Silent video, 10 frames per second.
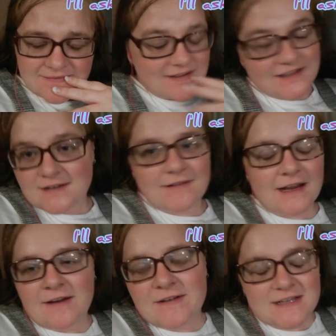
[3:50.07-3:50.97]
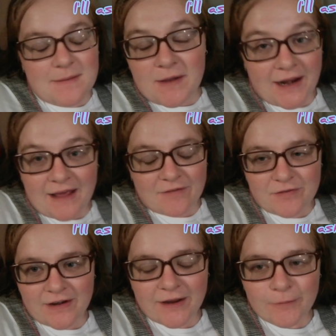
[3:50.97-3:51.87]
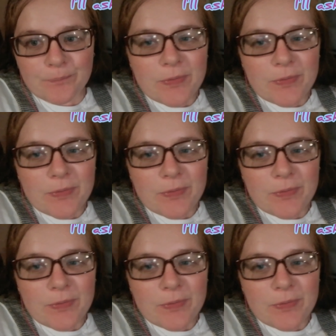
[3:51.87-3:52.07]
It's going to really irritate me. I'm going to have to find out.